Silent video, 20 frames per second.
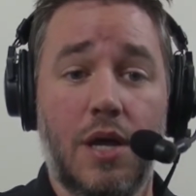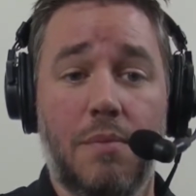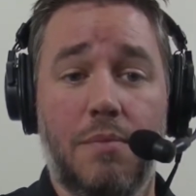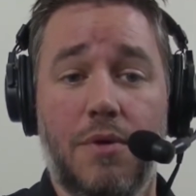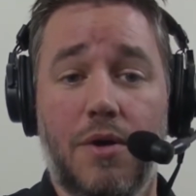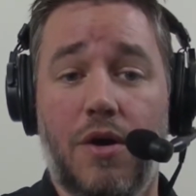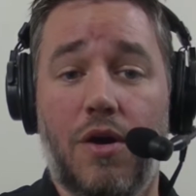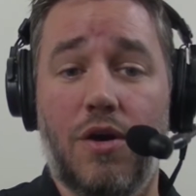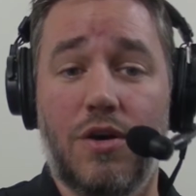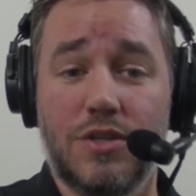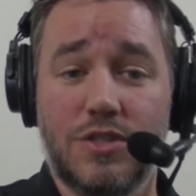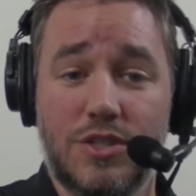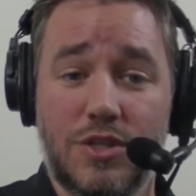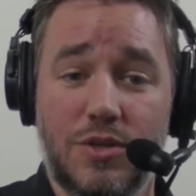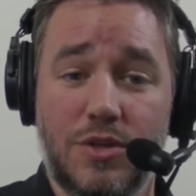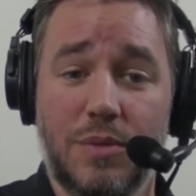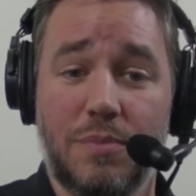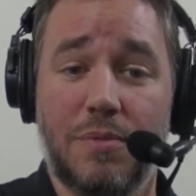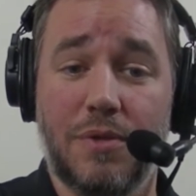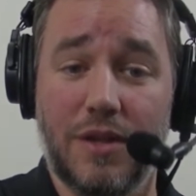but also
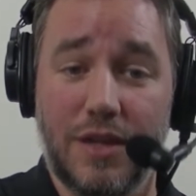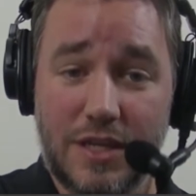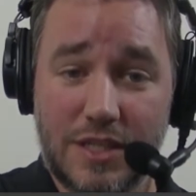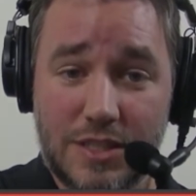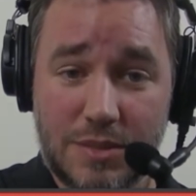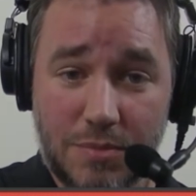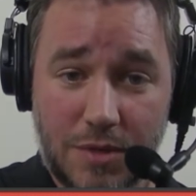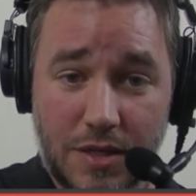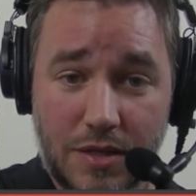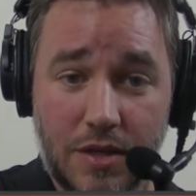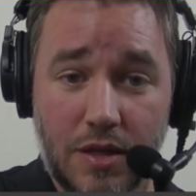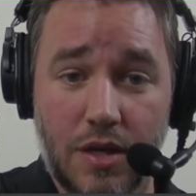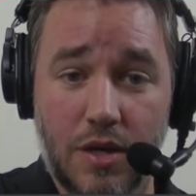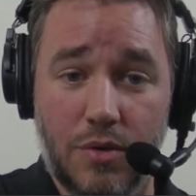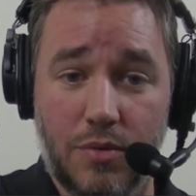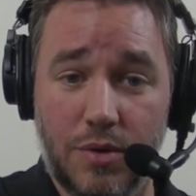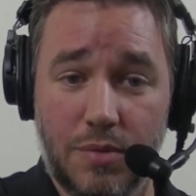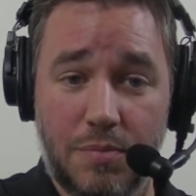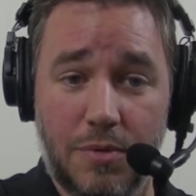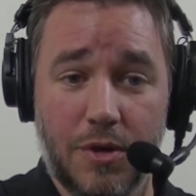the placement
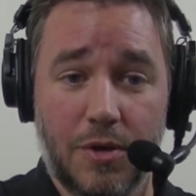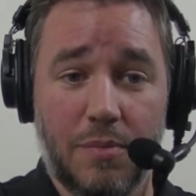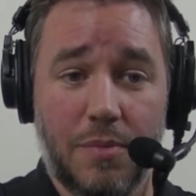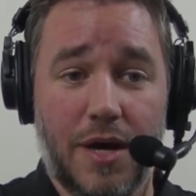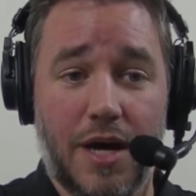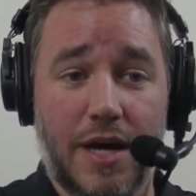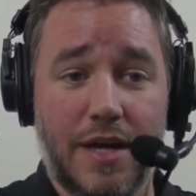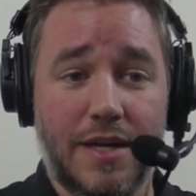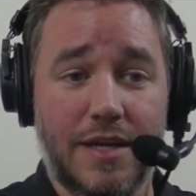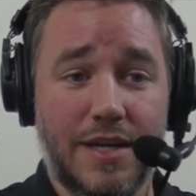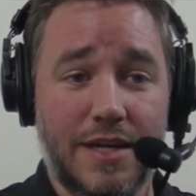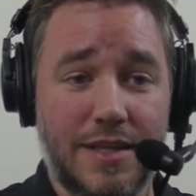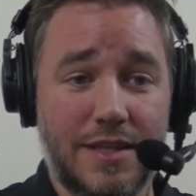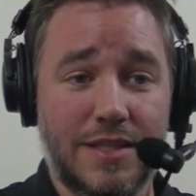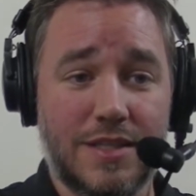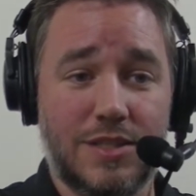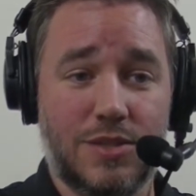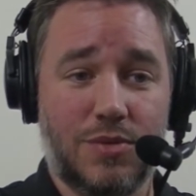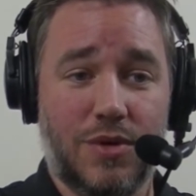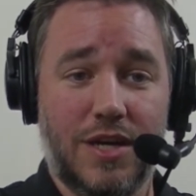with Bill Mott in
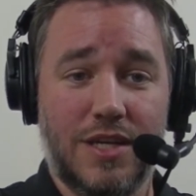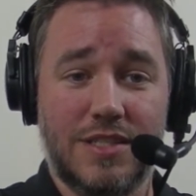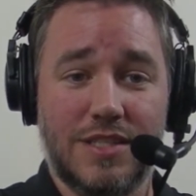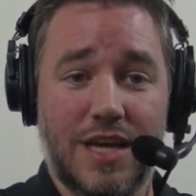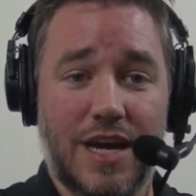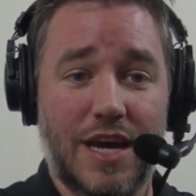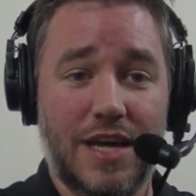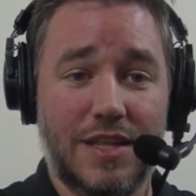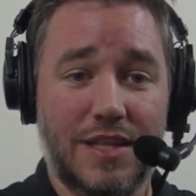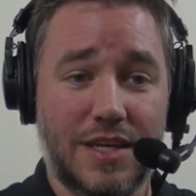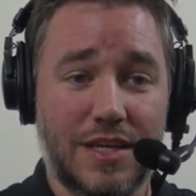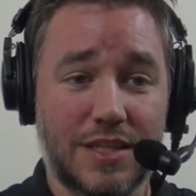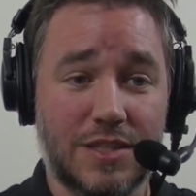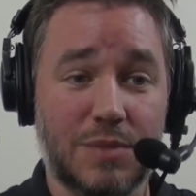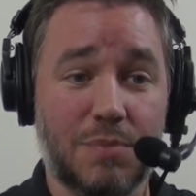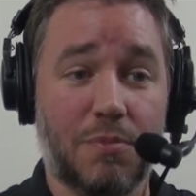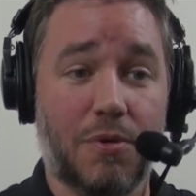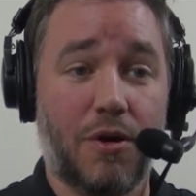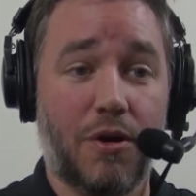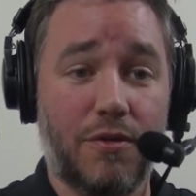this race. I think it's
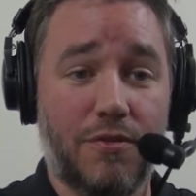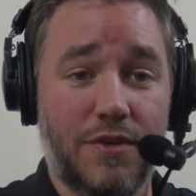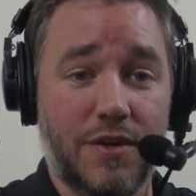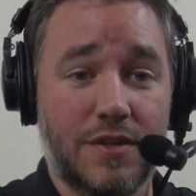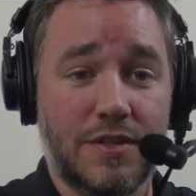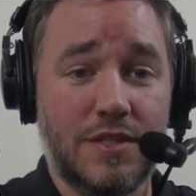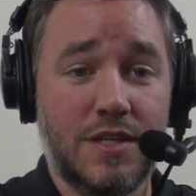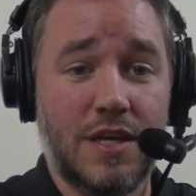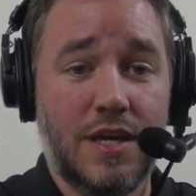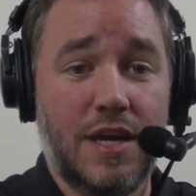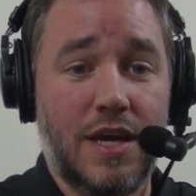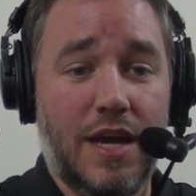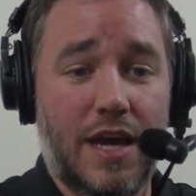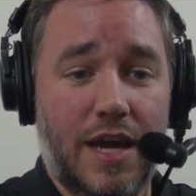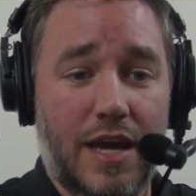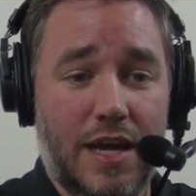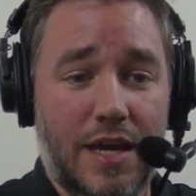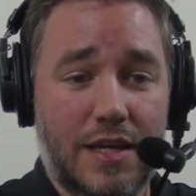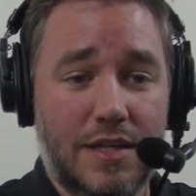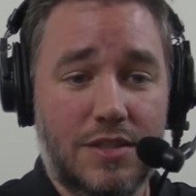perfect.
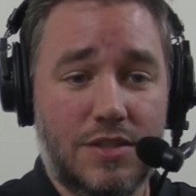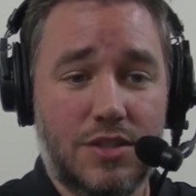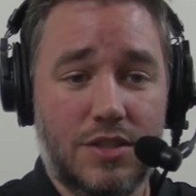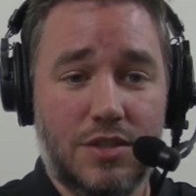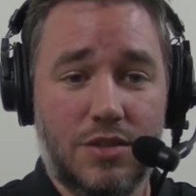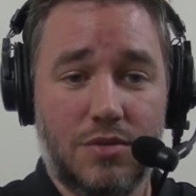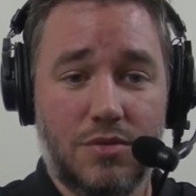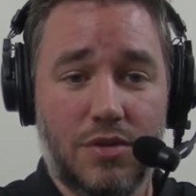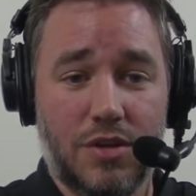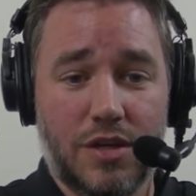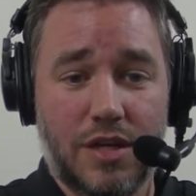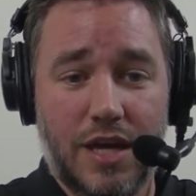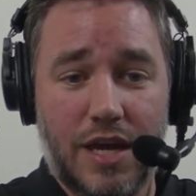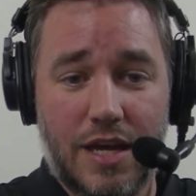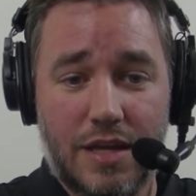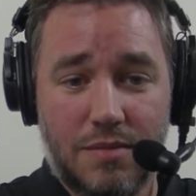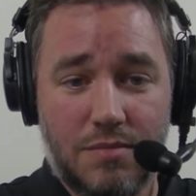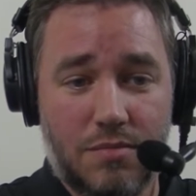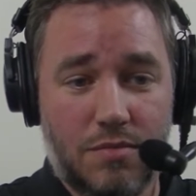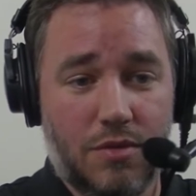And you look
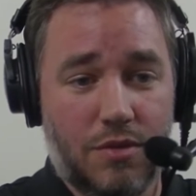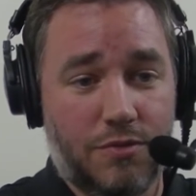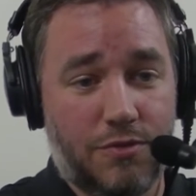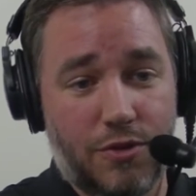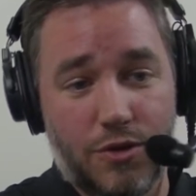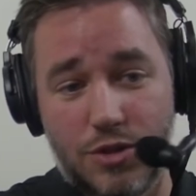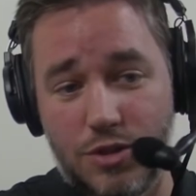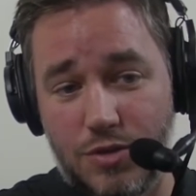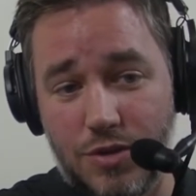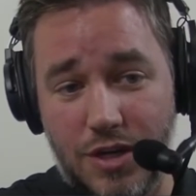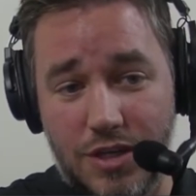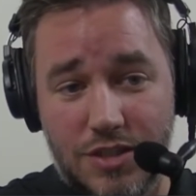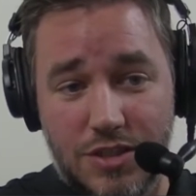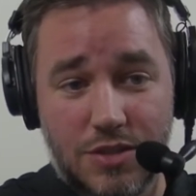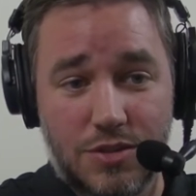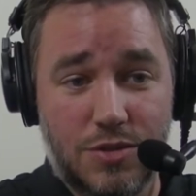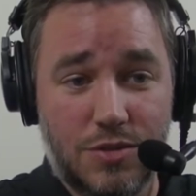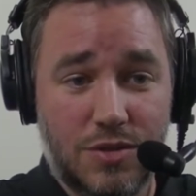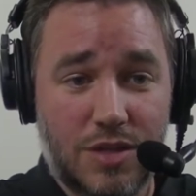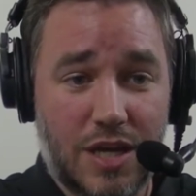at the first race
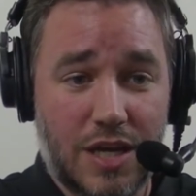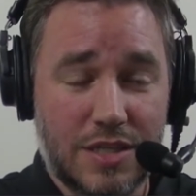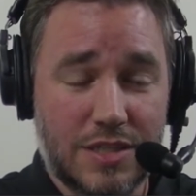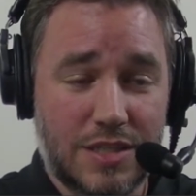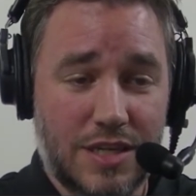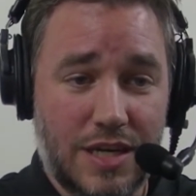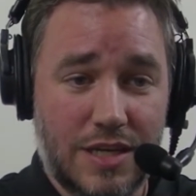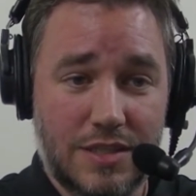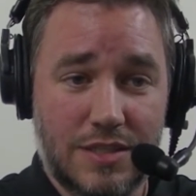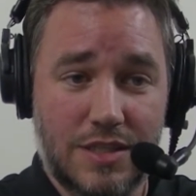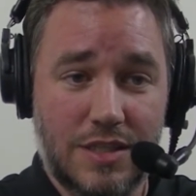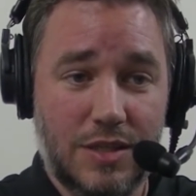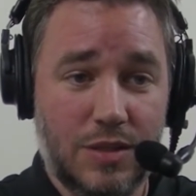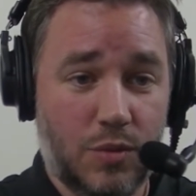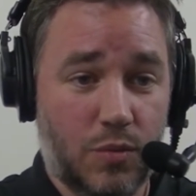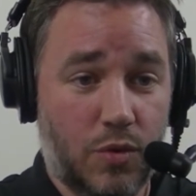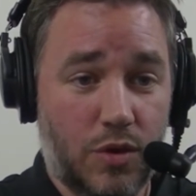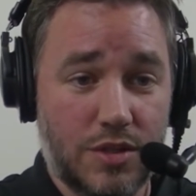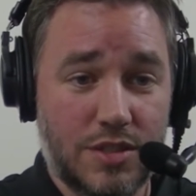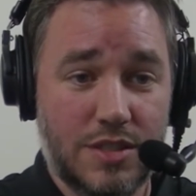in 2020
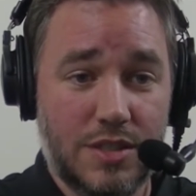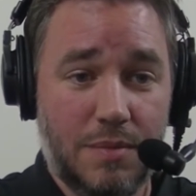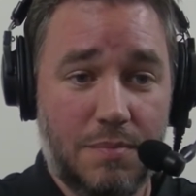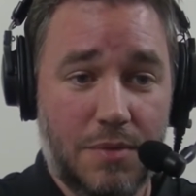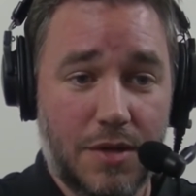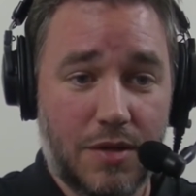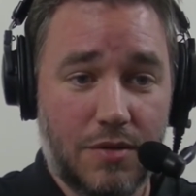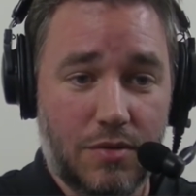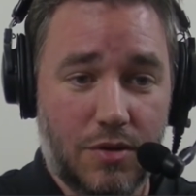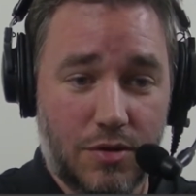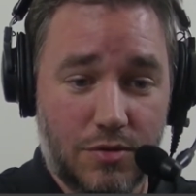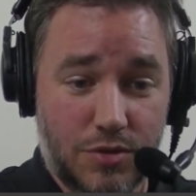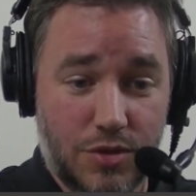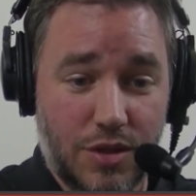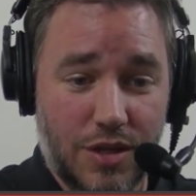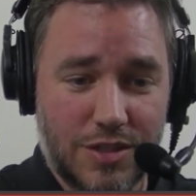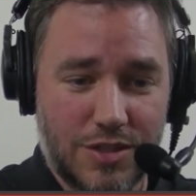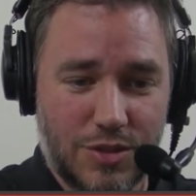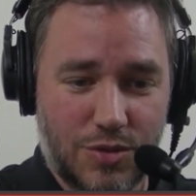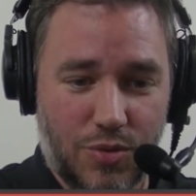wasn't
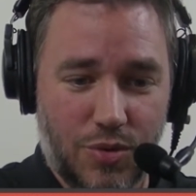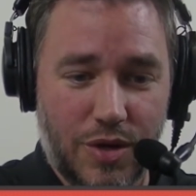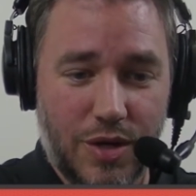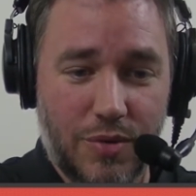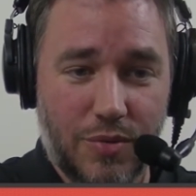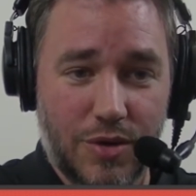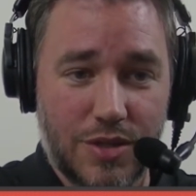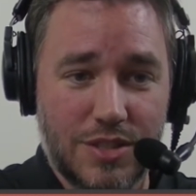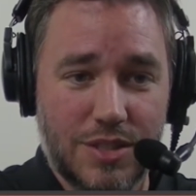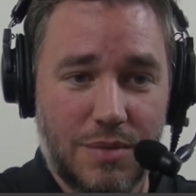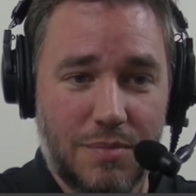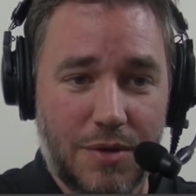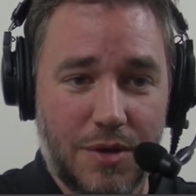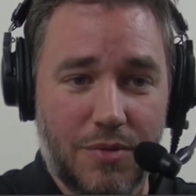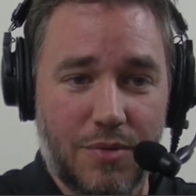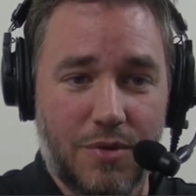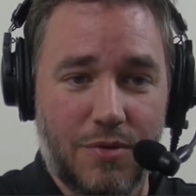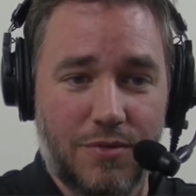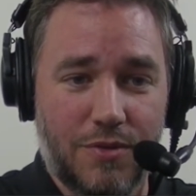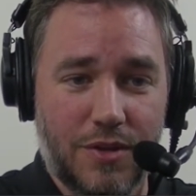a big
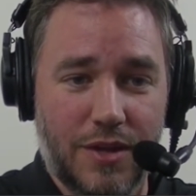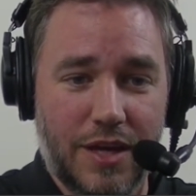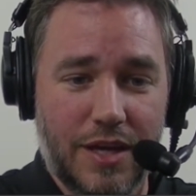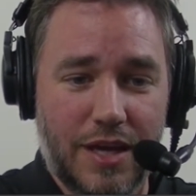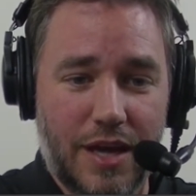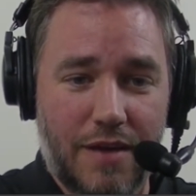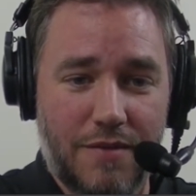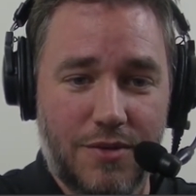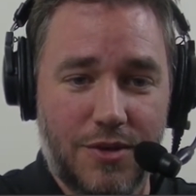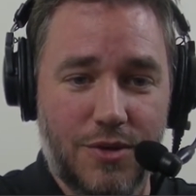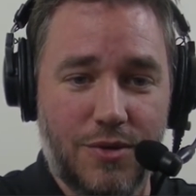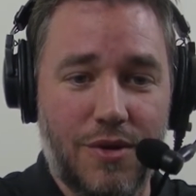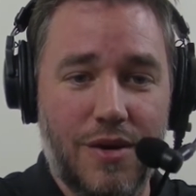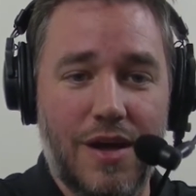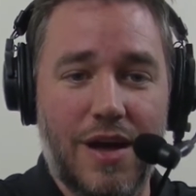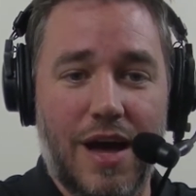one for Lake Avenue.